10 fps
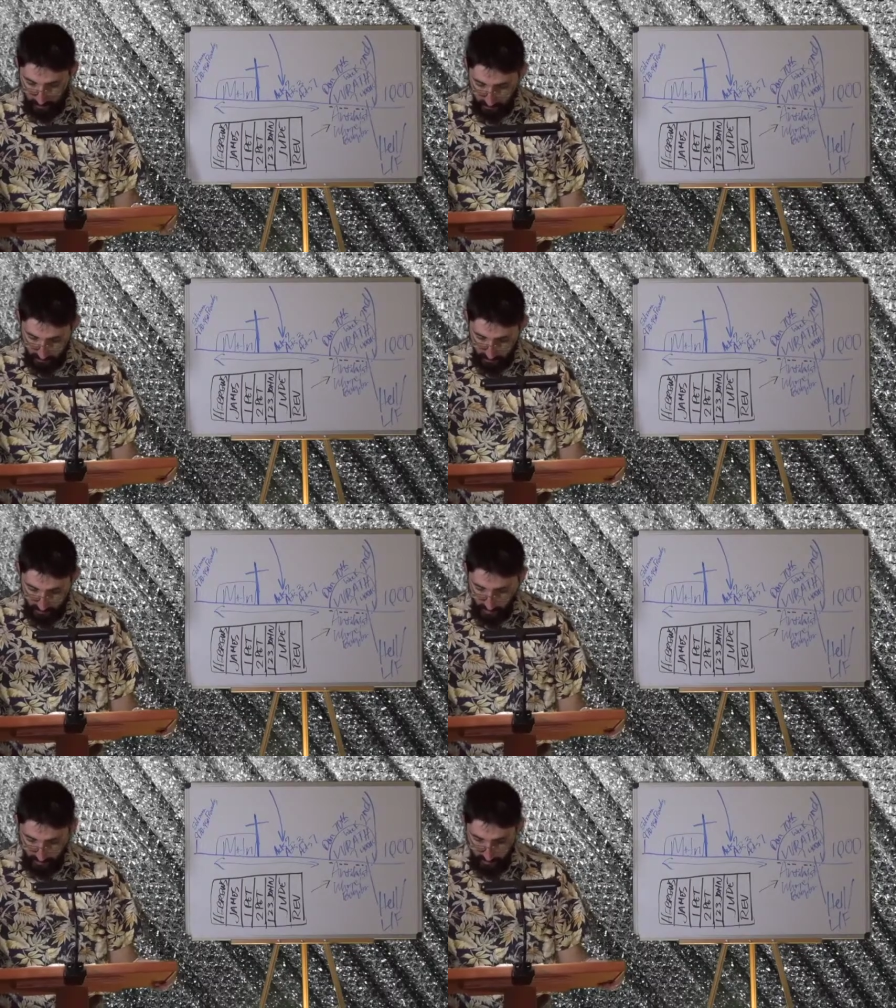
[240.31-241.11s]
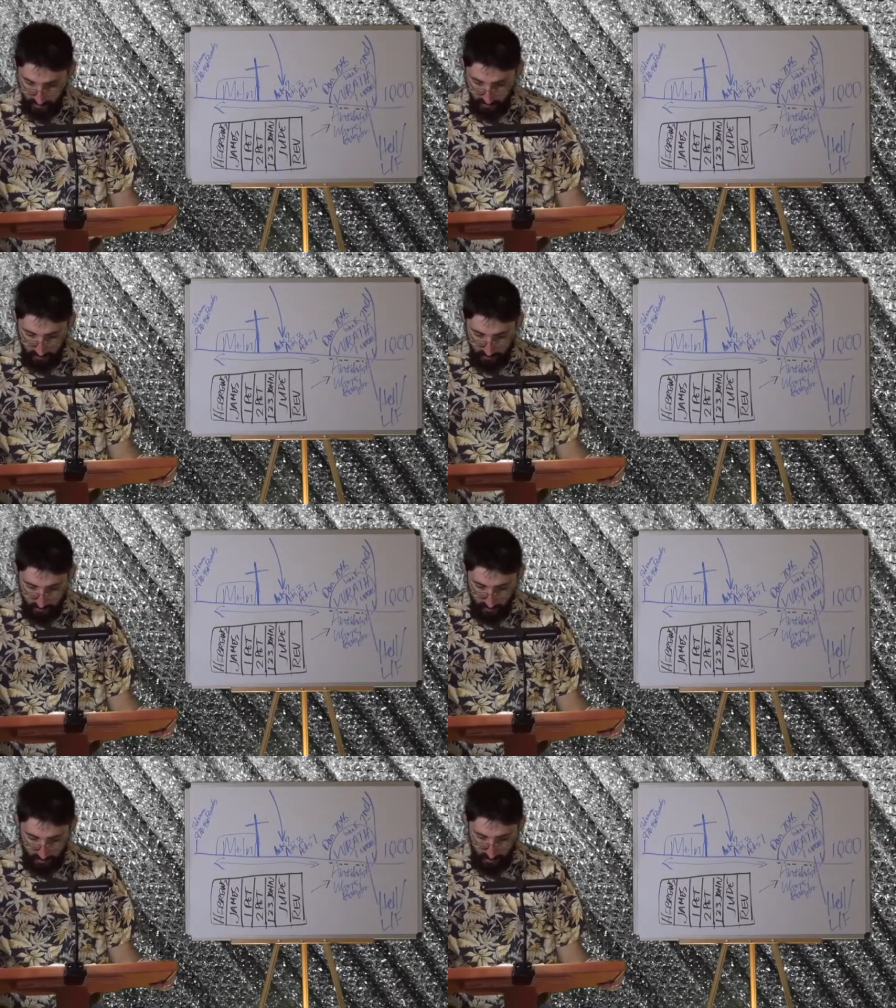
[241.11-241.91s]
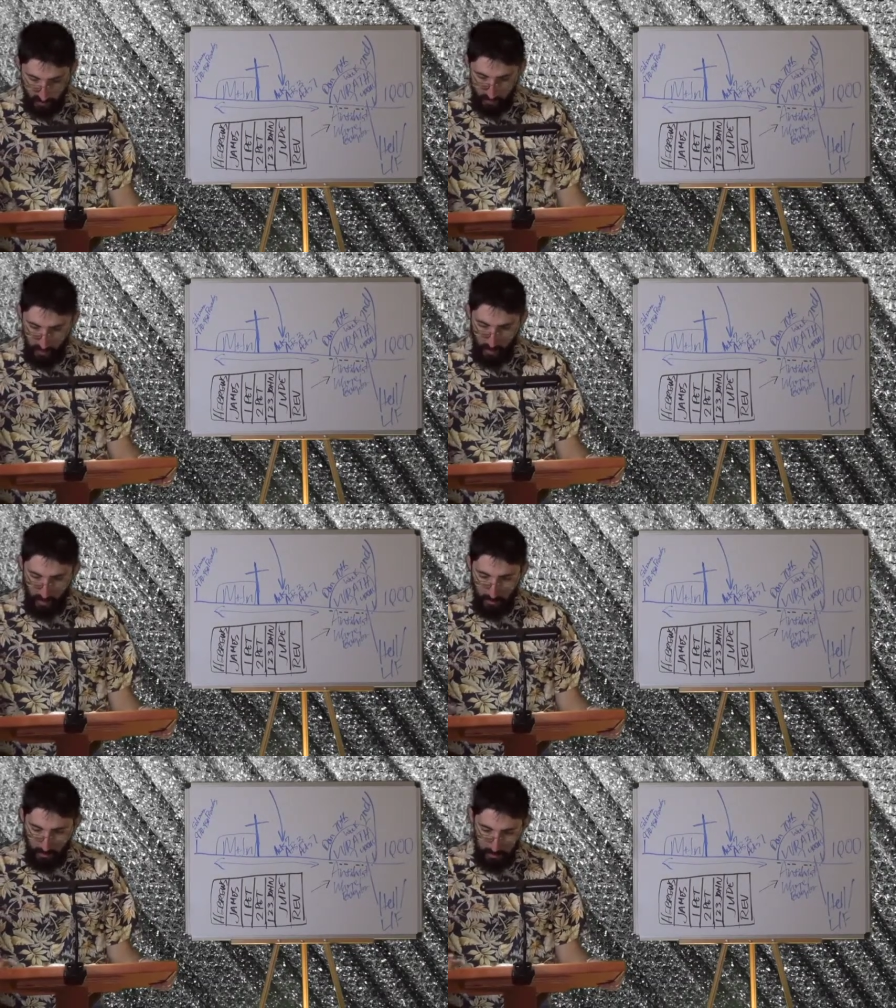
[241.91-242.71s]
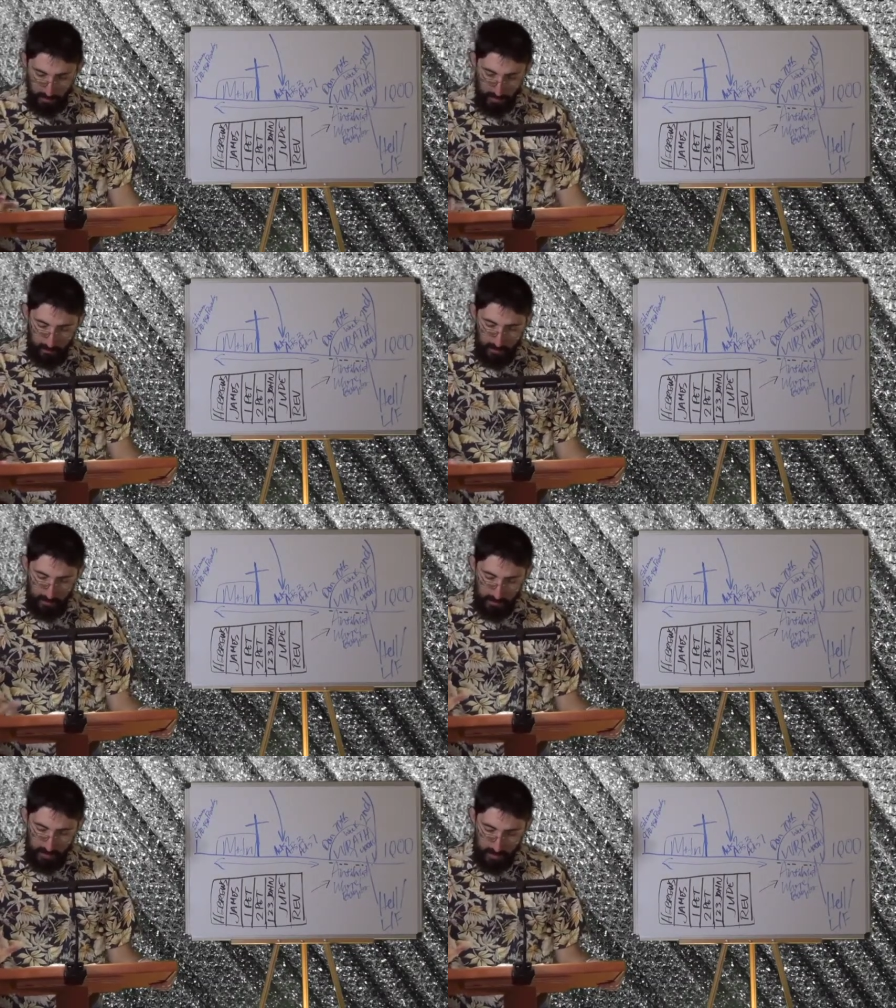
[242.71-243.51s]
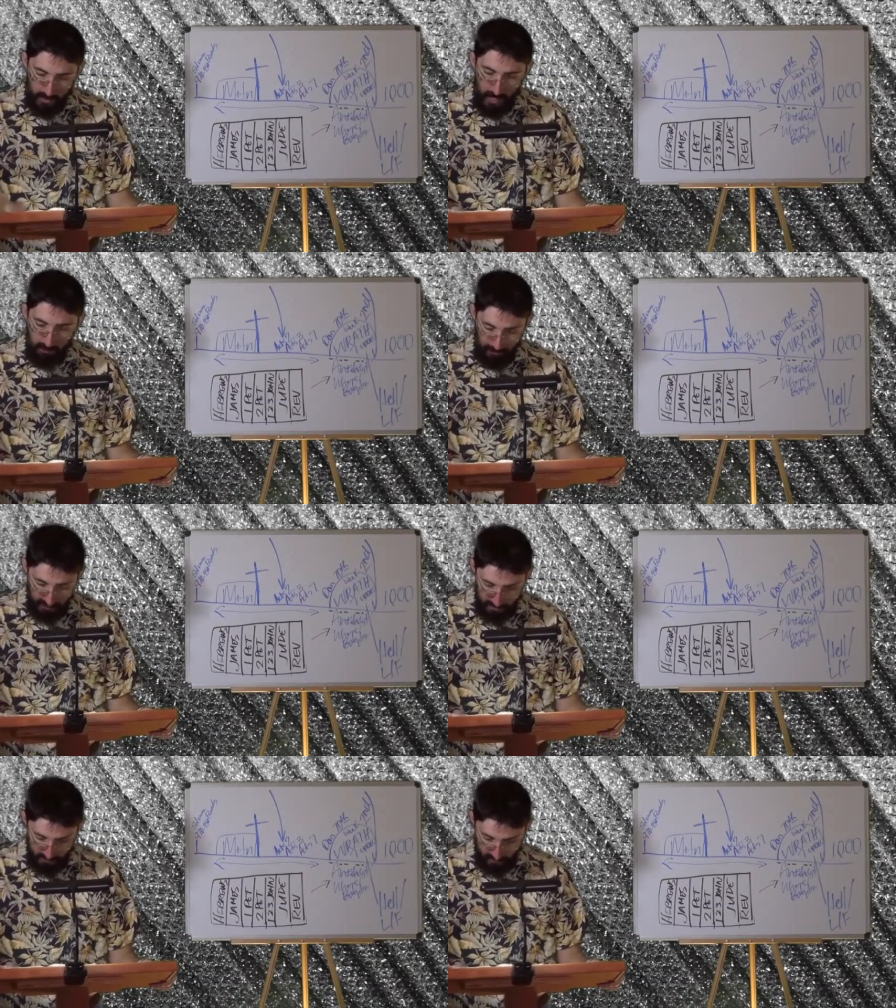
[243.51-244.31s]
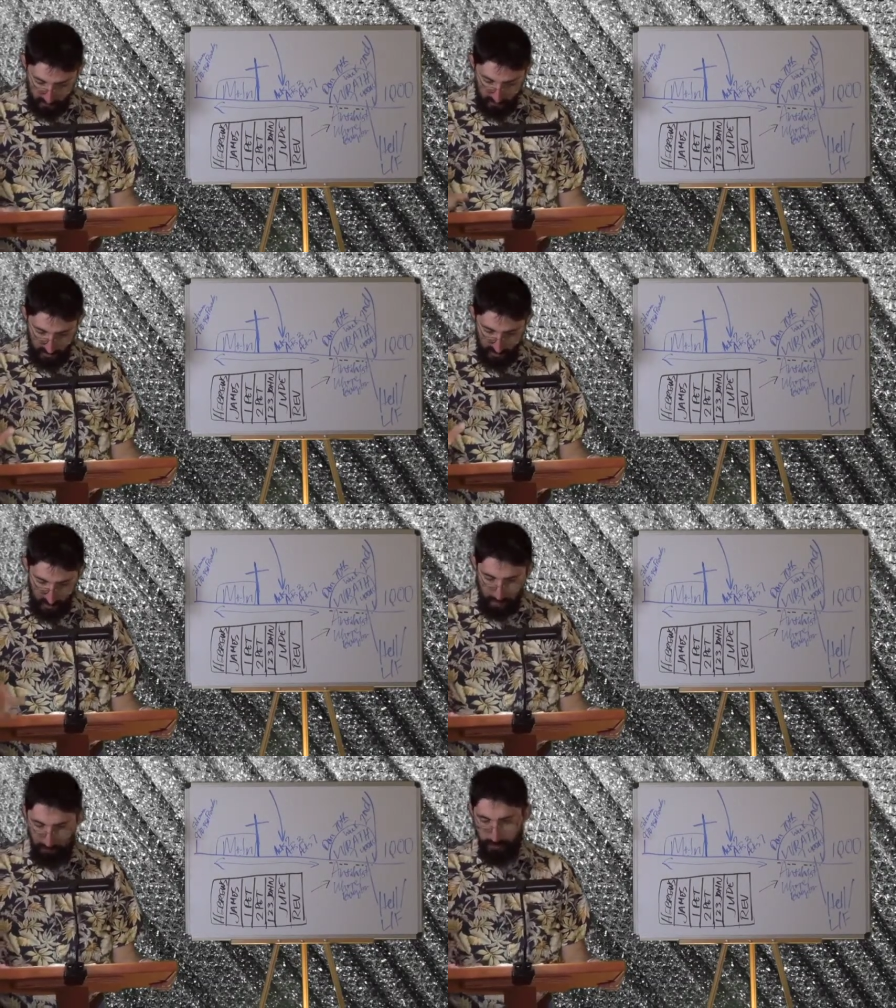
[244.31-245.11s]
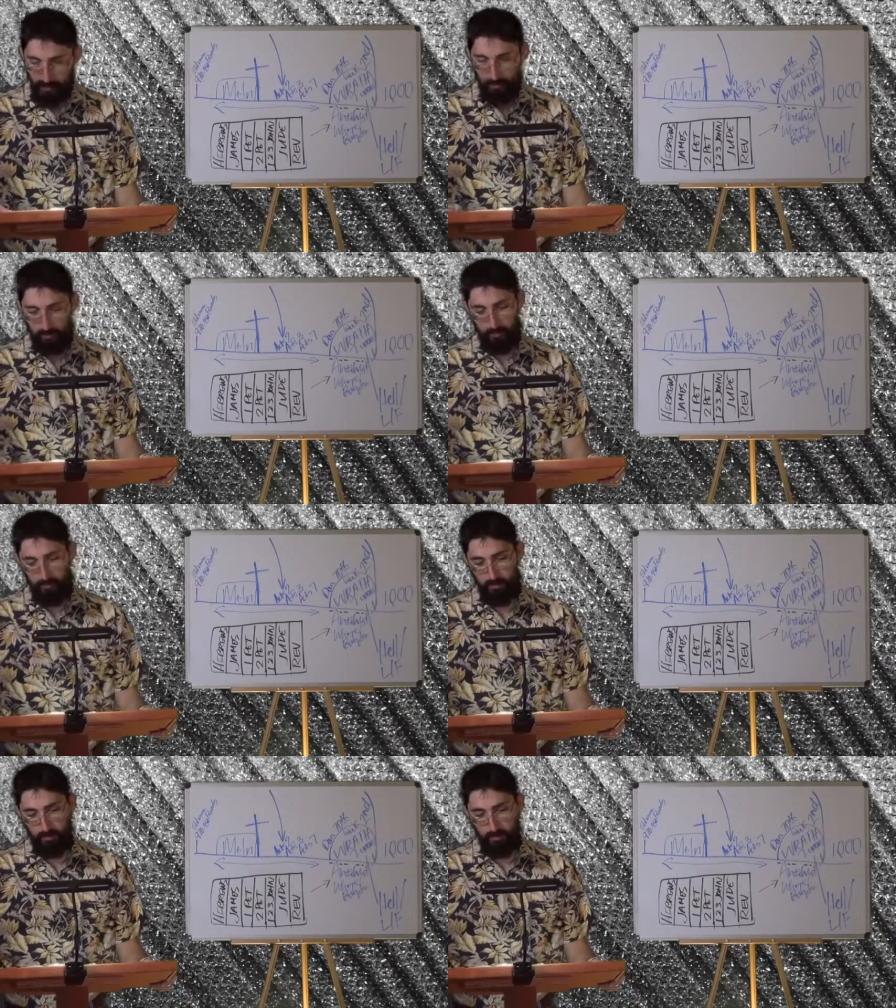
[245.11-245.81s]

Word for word: Hezekiah, uh, by the way, these are copies. See, they copied out.